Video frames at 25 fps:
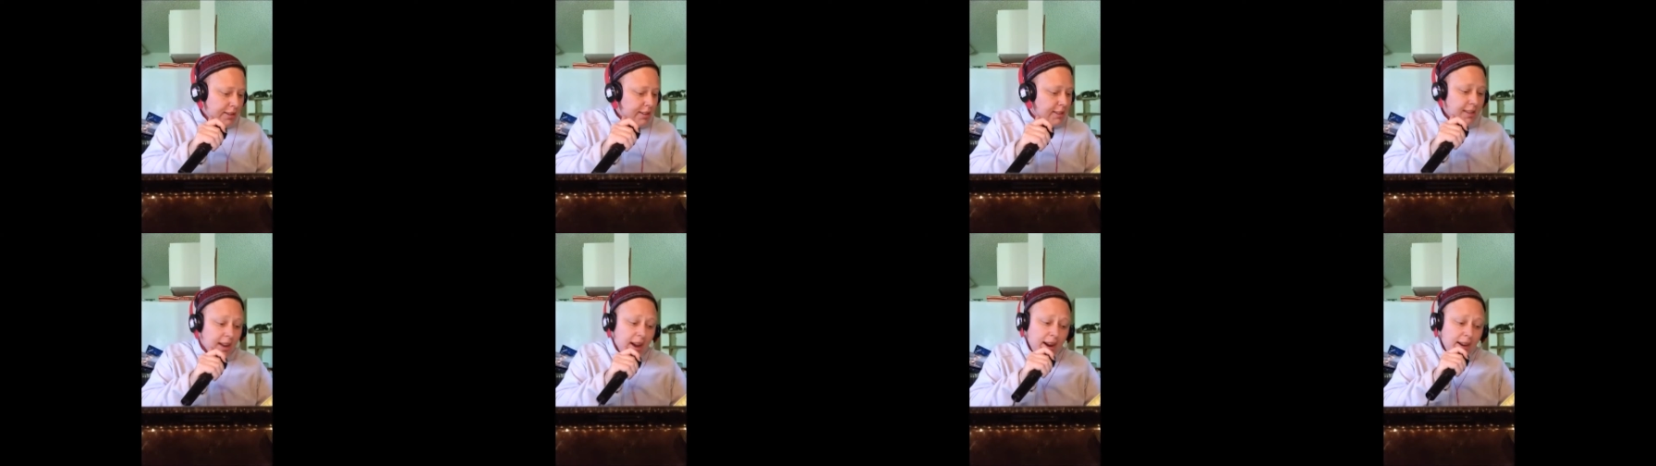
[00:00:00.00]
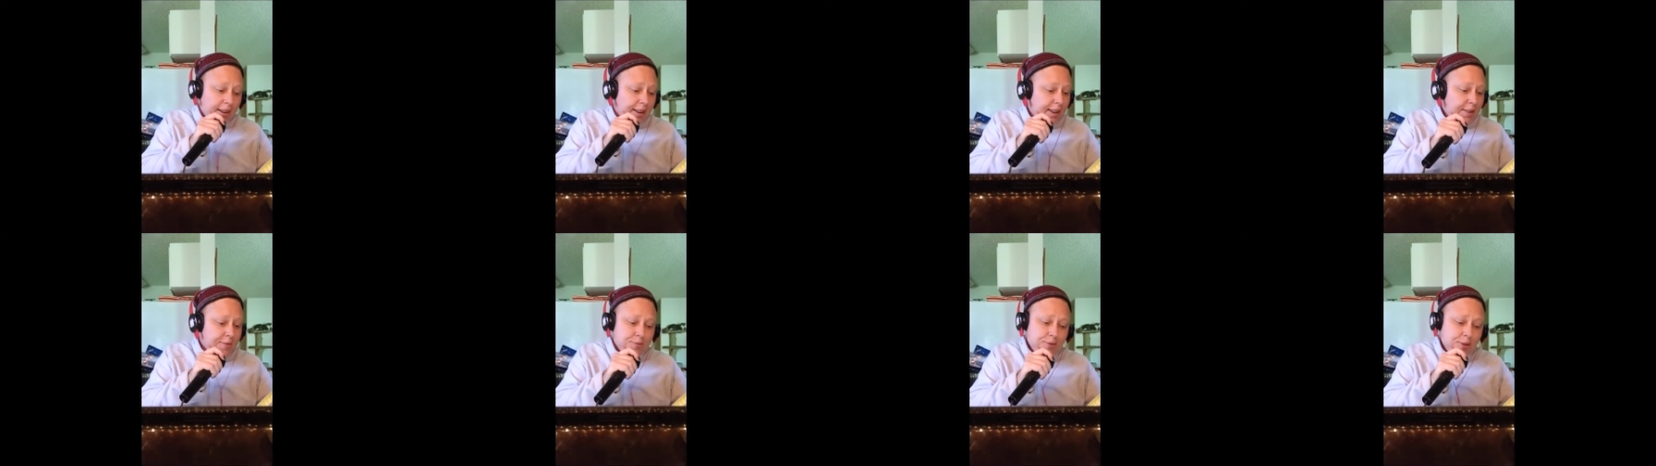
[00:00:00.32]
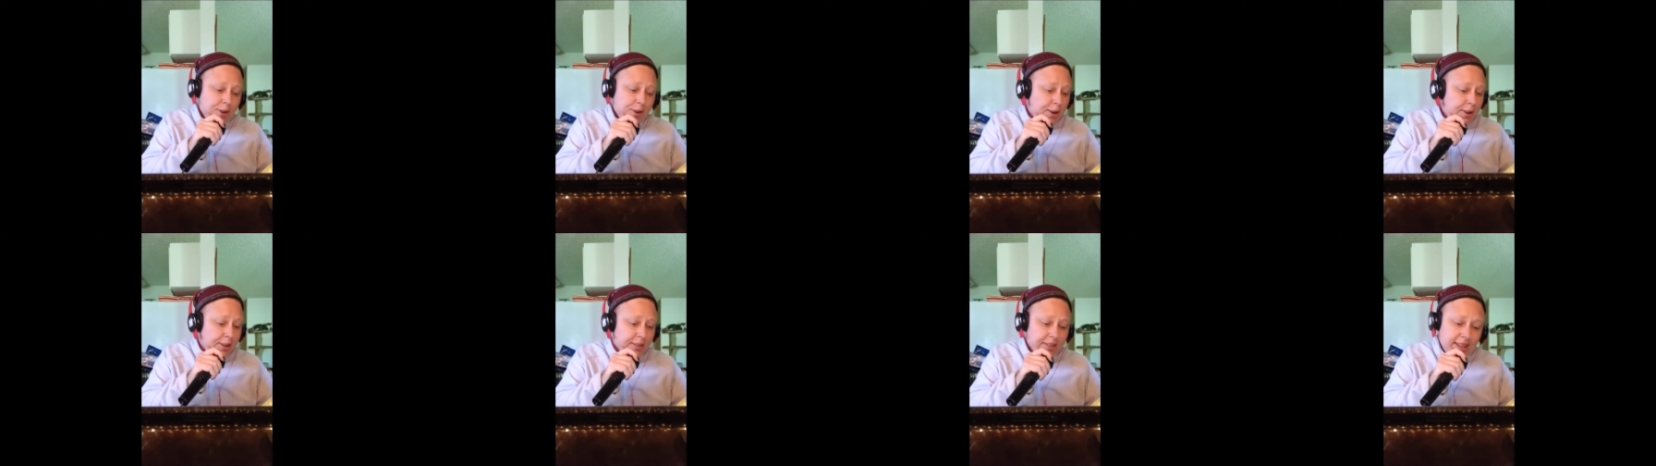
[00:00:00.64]
Sorry,
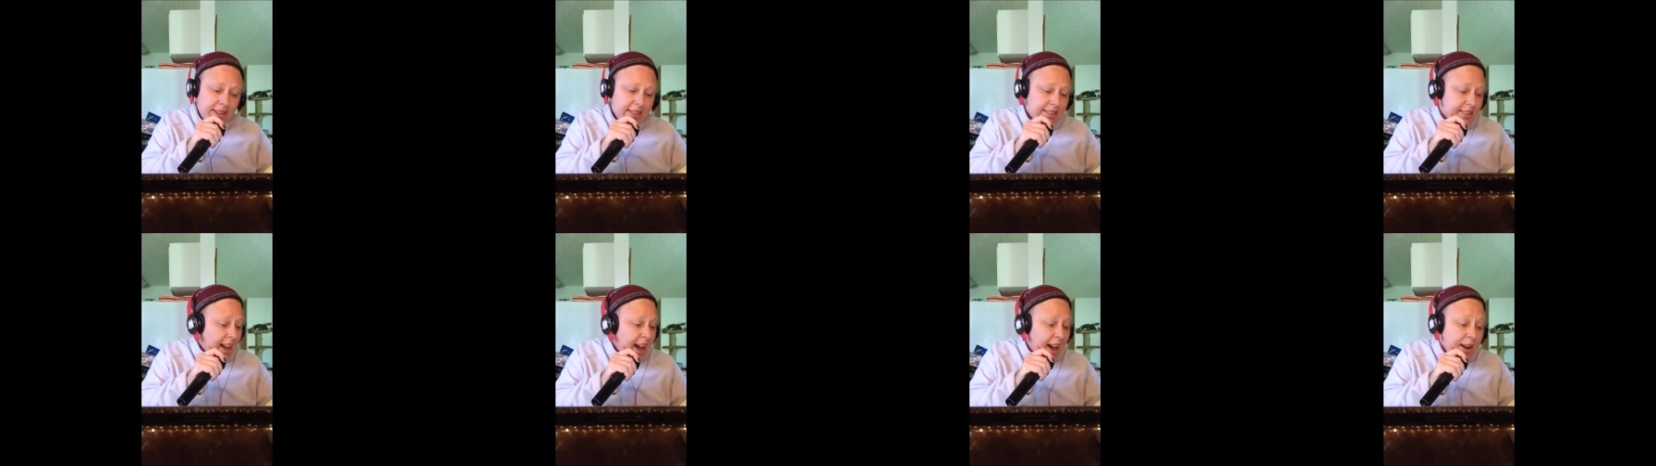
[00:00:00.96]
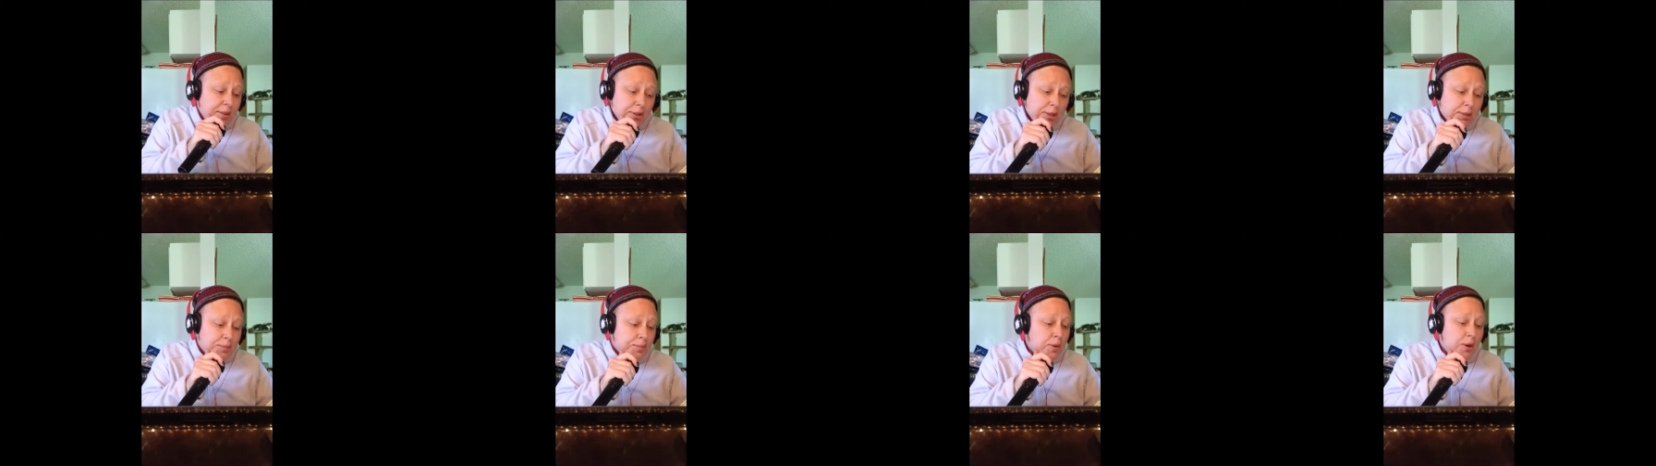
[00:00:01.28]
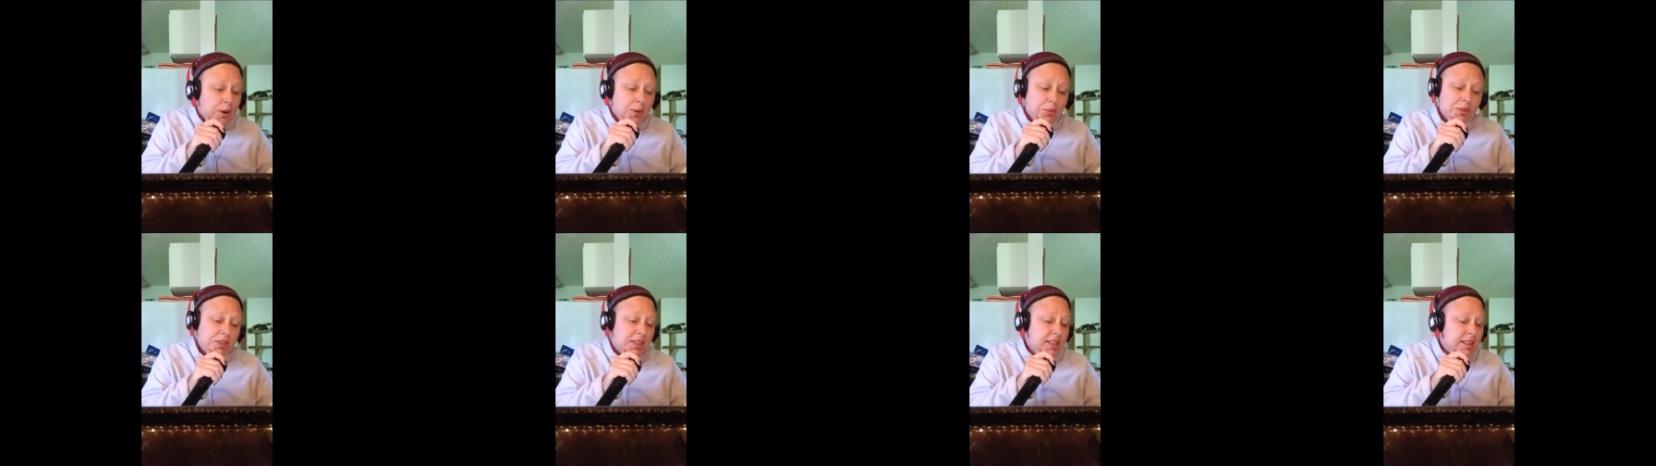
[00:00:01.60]
world, because I was
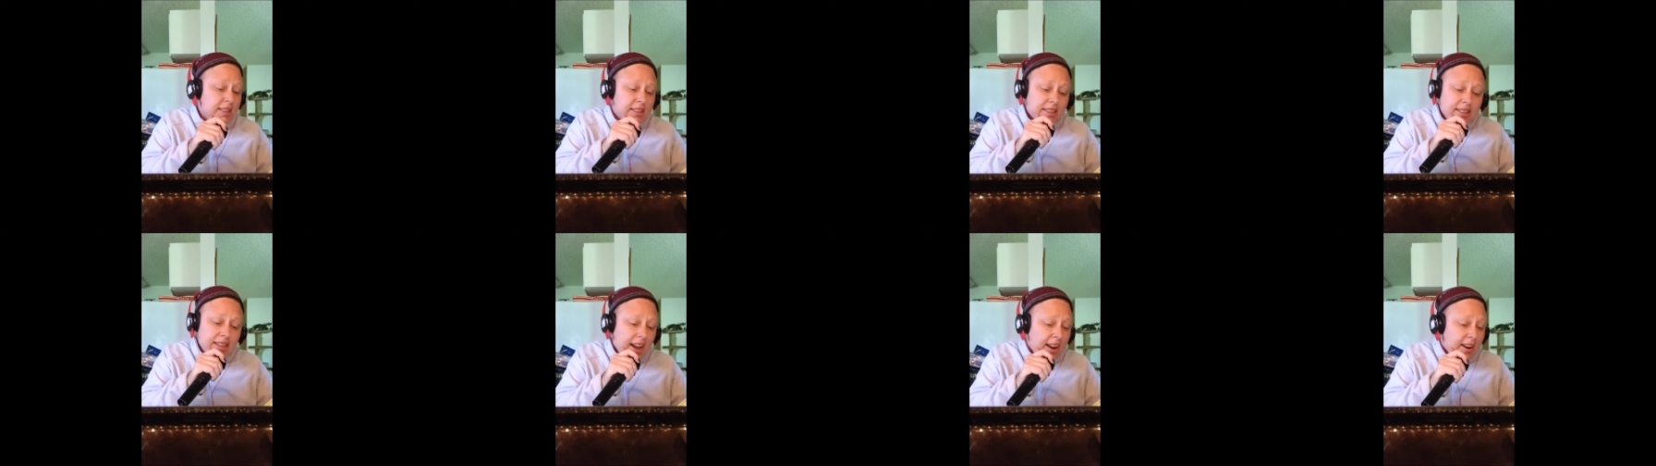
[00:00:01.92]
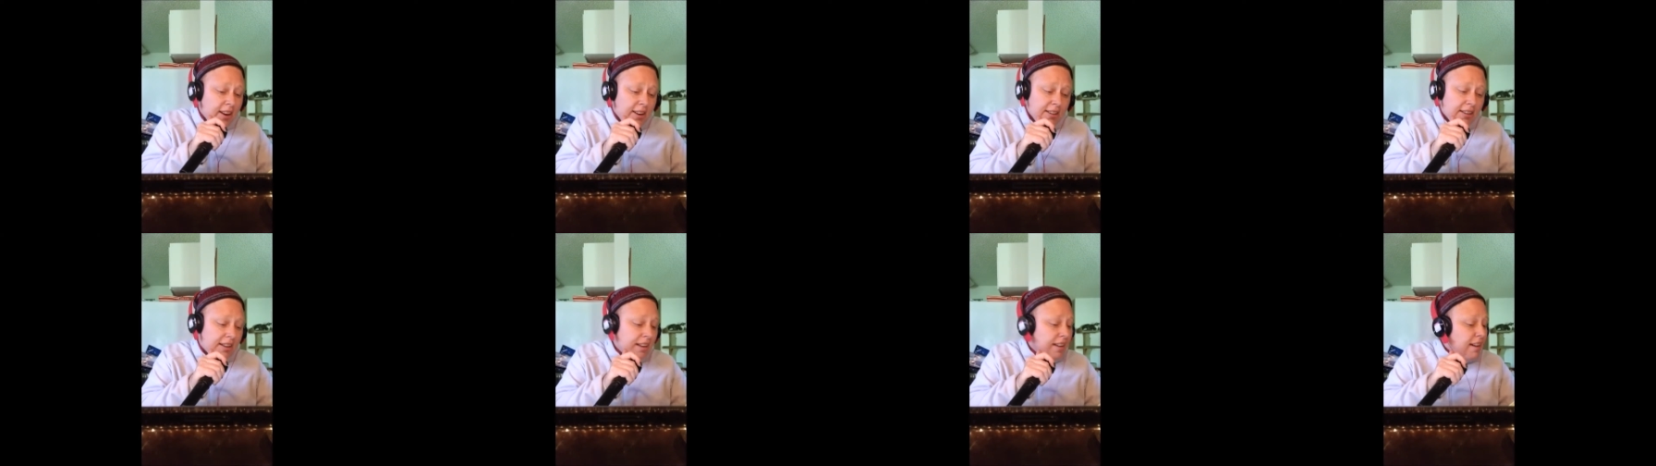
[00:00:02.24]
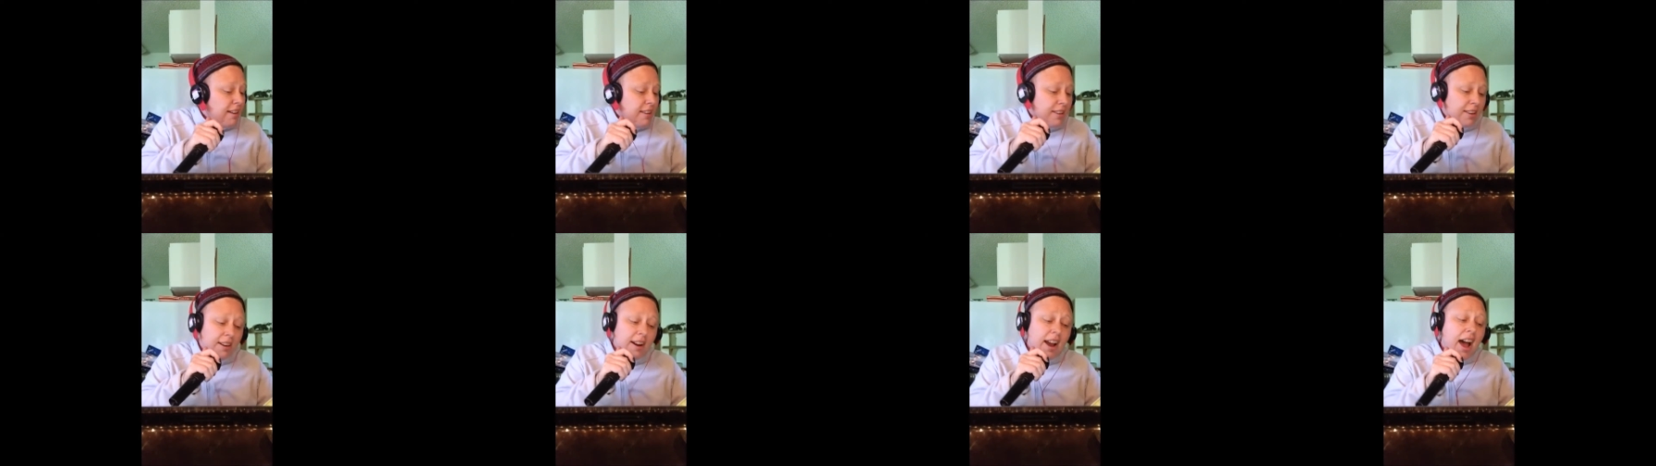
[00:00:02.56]
born with the desire to
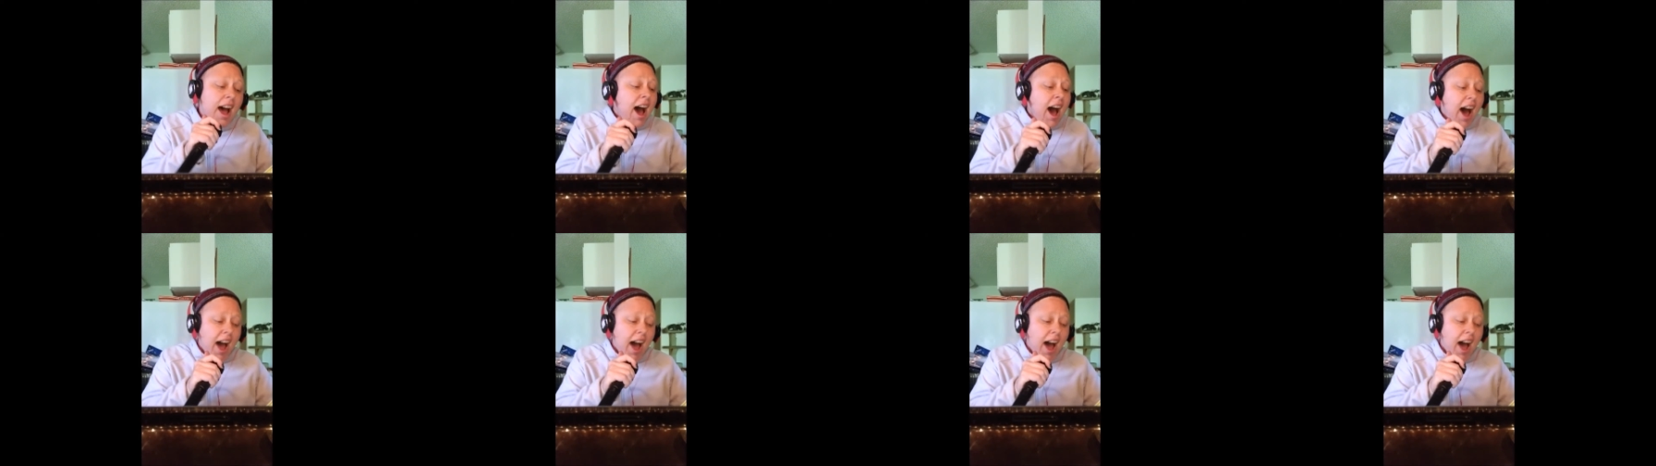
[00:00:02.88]
conquer.